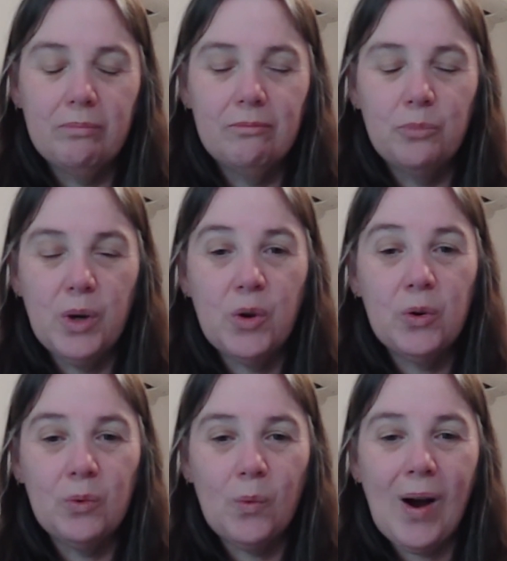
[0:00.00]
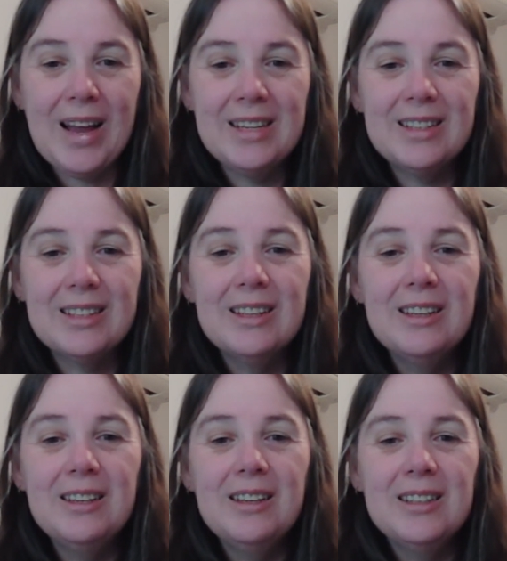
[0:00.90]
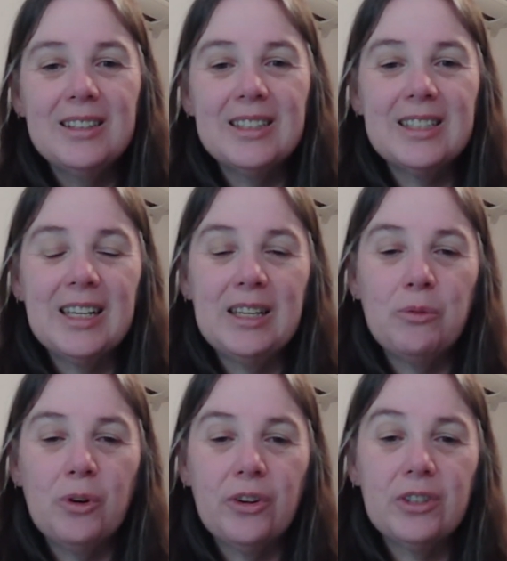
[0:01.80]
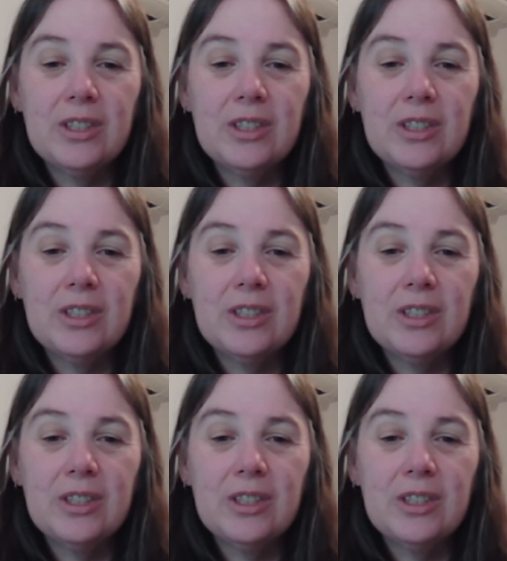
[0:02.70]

we couldn't wait to see what